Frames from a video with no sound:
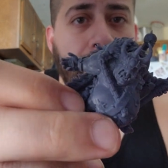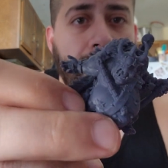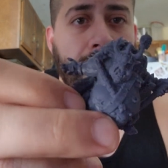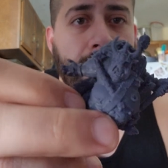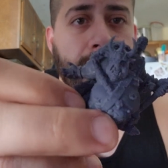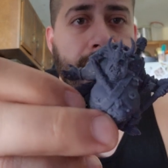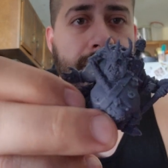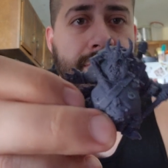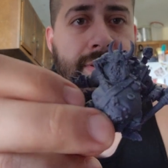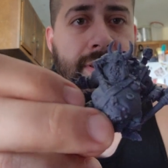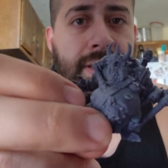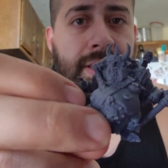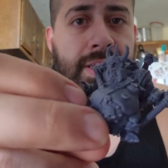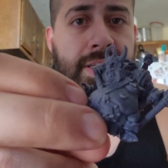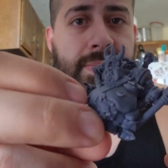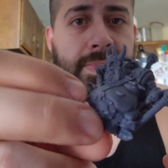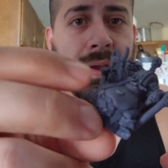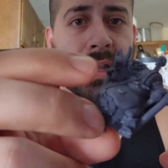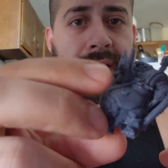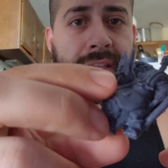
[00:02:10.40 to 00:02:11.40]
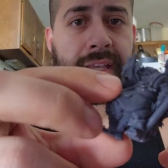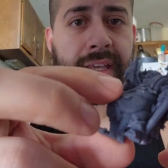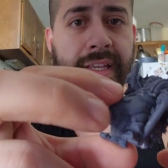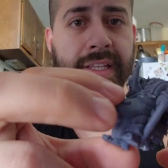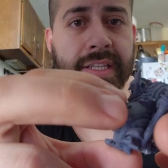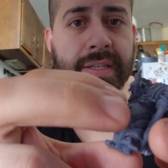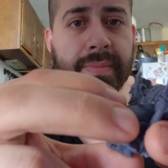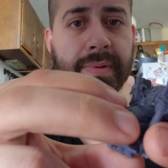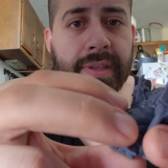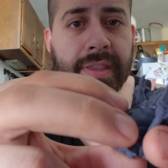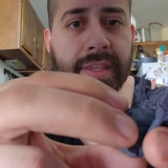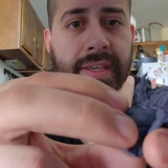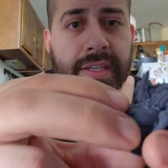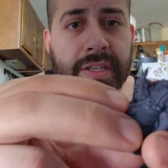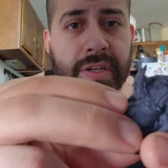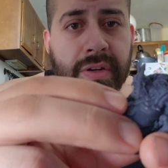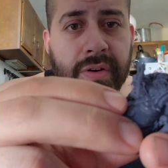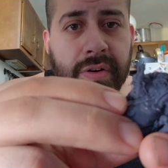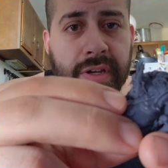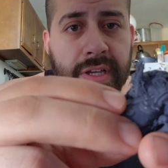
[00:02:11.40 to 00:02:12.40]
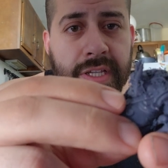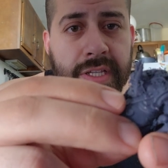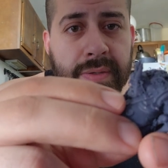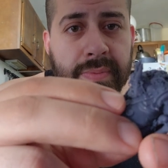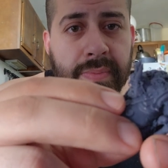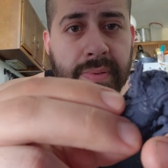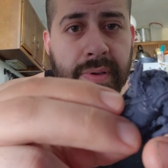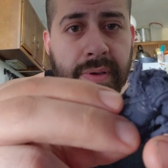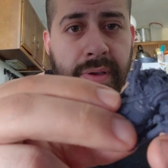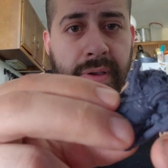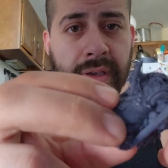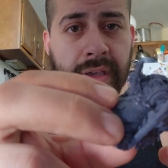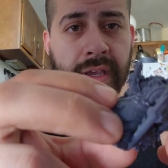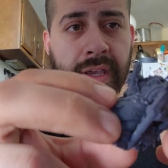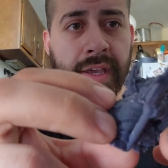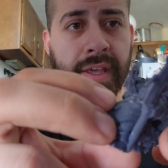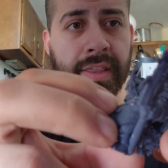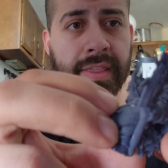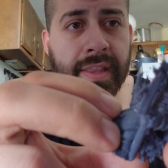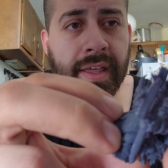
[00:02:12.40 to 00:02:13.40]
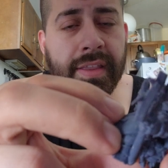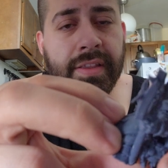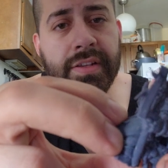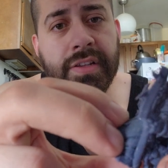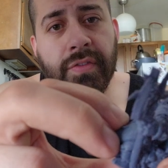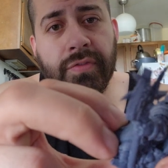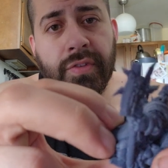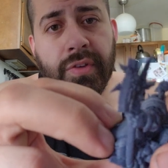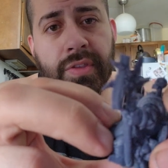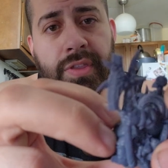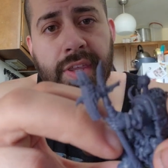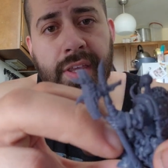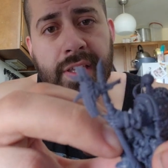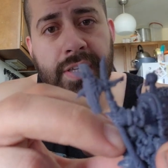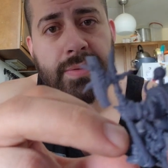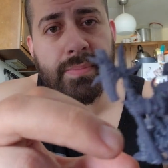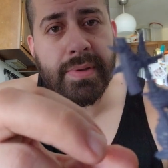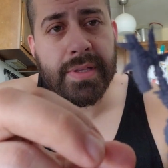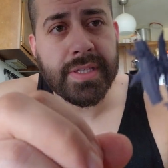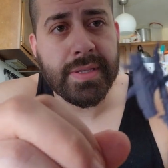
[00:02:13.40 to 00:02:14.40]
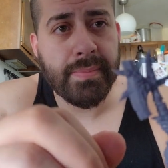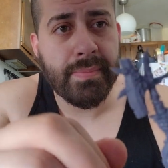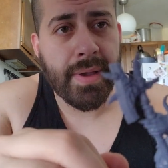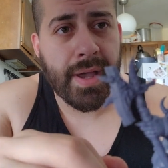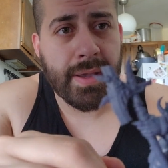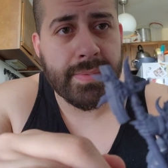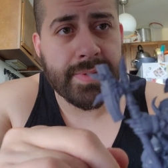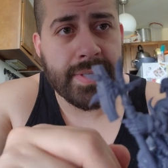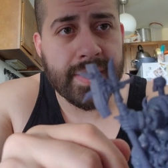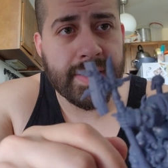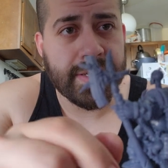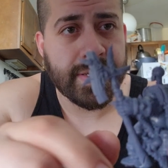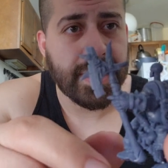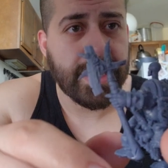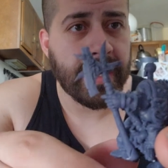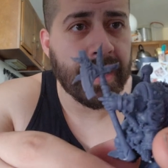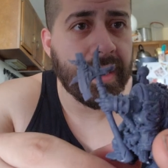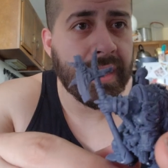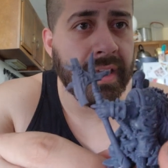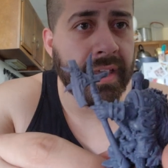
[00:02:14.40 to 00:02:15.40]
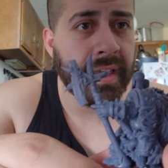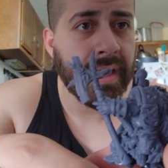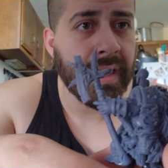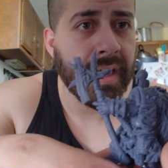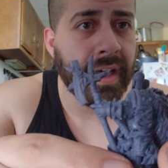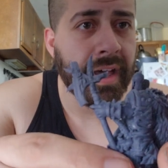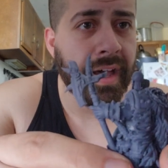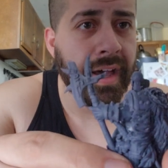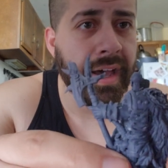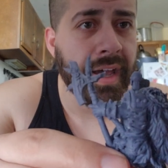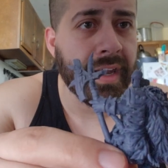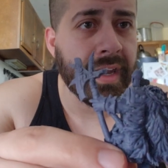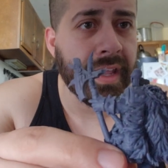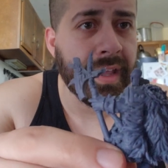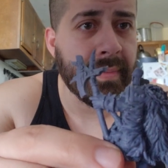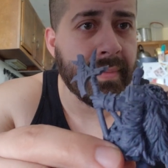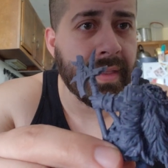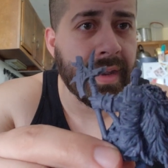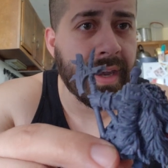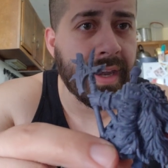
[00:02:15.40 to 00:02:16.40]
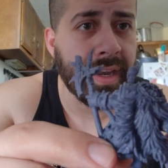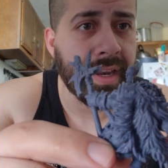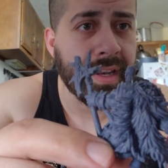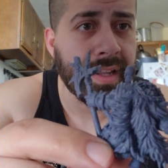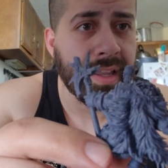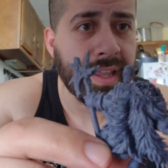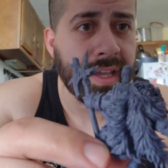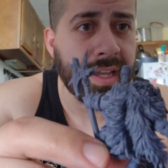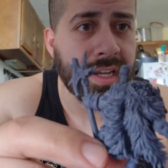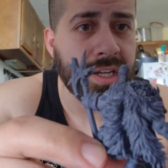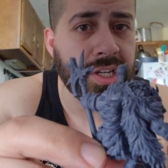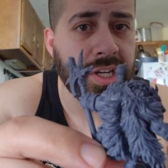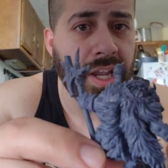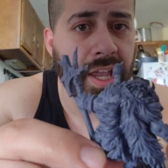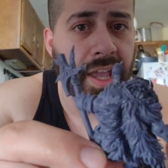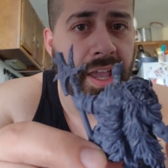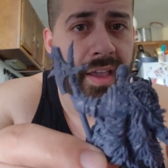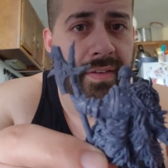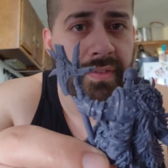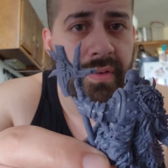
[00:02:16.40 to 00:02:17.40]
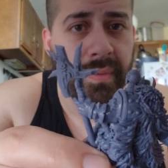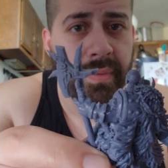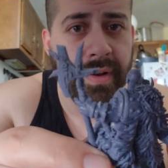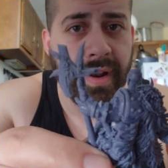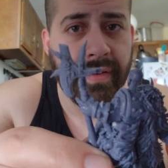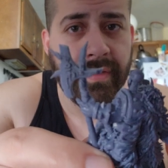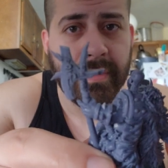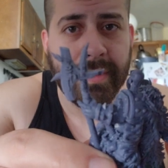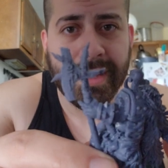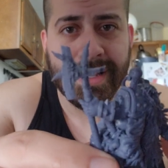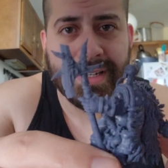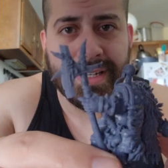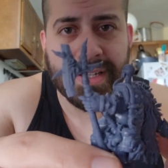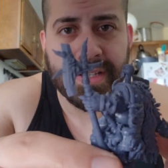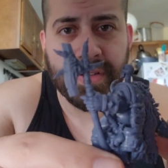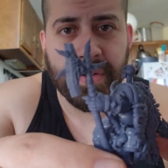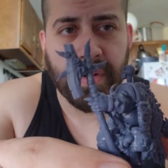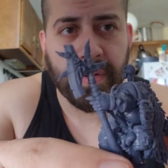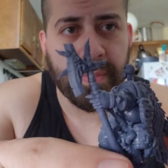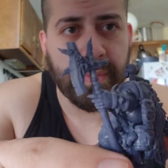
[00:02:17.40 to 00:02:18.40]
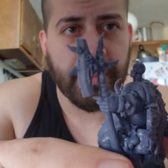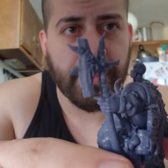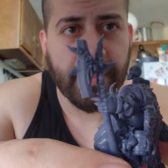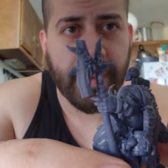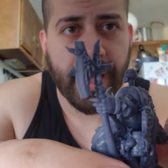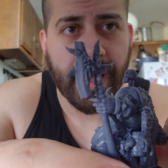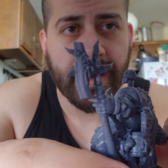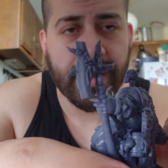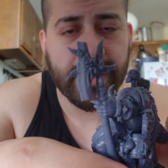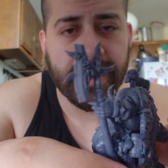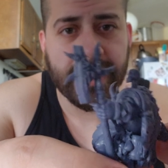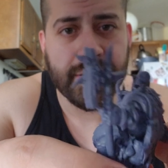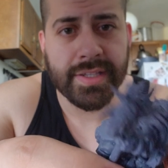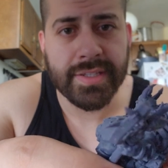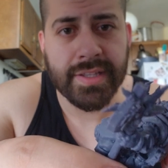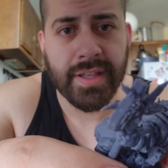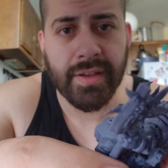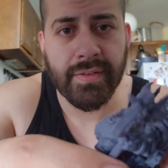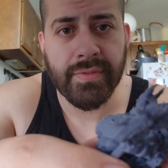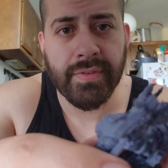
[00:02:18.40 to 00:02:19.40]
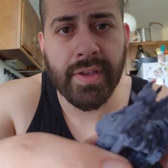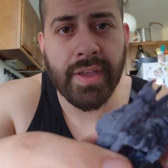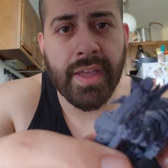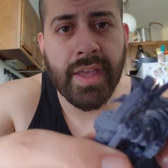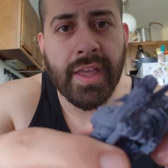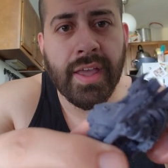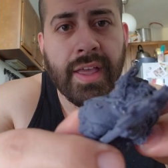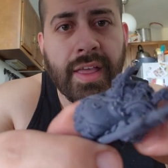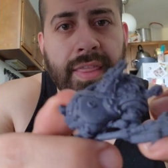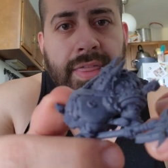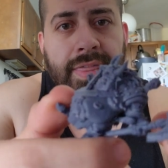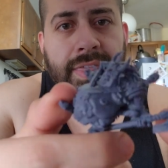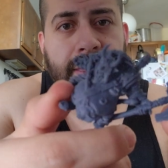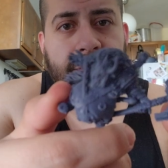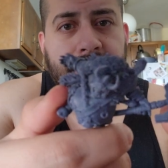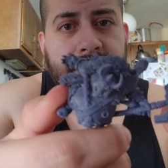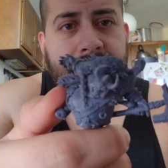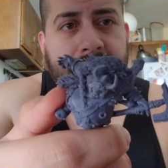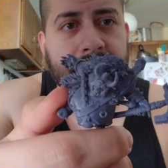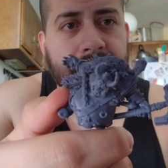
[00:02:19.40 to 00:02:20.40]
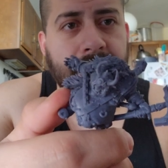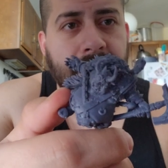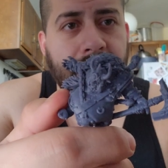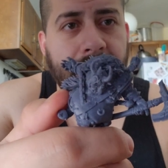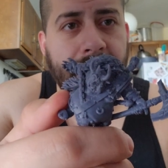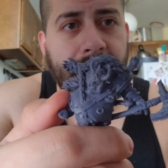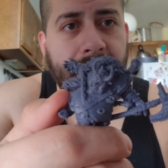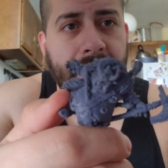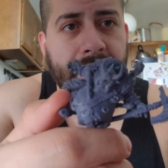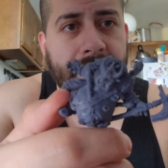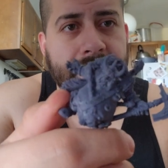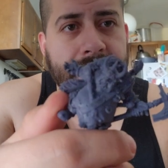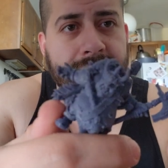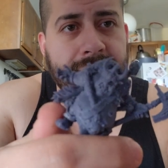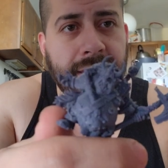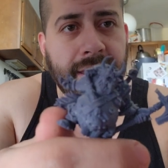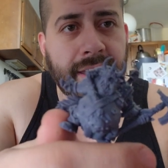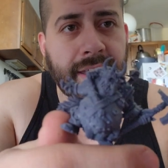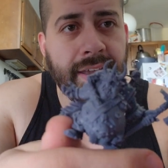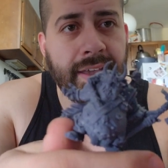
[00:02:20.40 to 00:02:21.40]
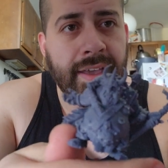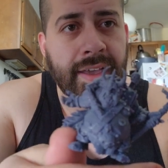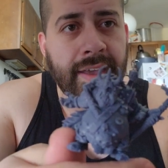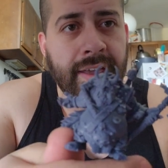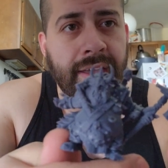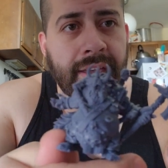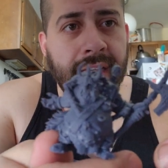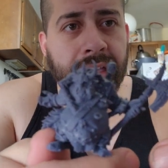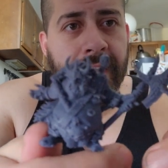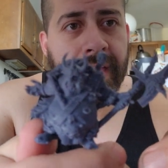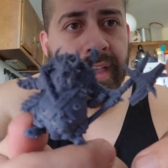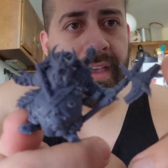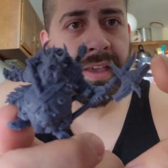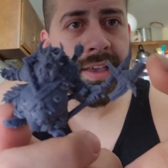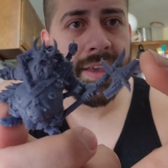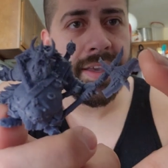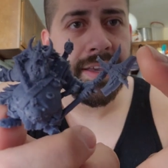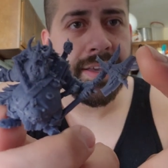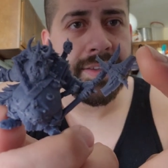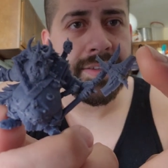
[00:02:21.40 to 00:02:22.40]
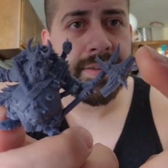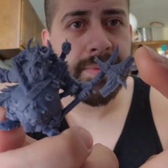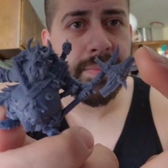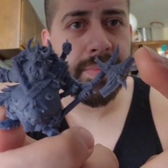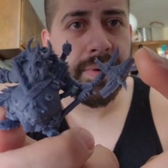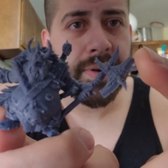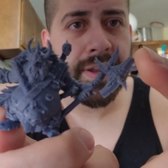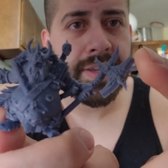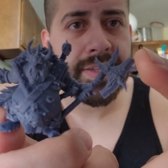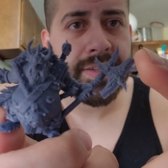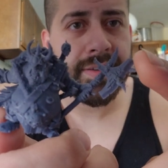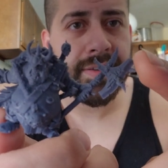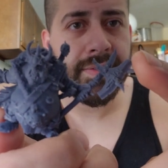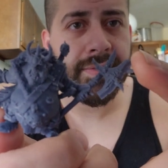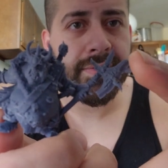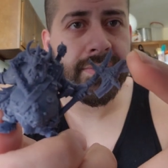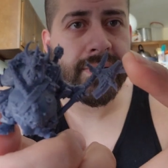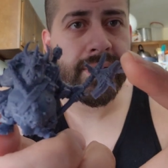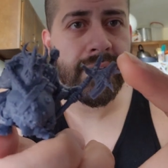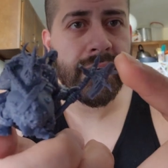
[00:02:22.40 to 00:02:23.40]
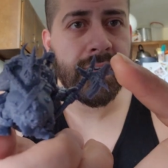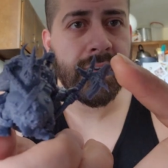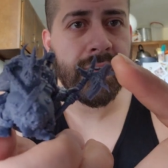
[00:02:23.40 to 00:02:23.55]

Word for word: I wasn't expecting it to be this crisp. Now there's a few things, bits and bobs I see on him that I need to like shave and whatever, but that's just normal modeling stuff. This, I gotta say, is impressive.